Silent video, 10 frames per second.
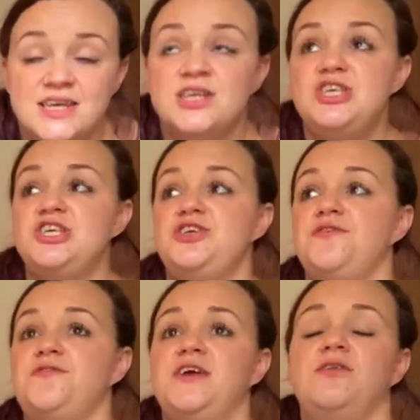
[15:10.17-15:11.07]
Did you
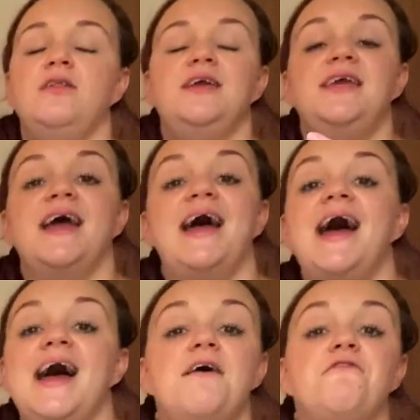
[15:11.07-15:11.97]
feel
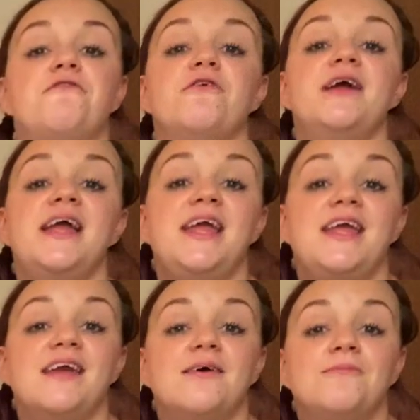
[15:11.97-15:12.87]
carefree?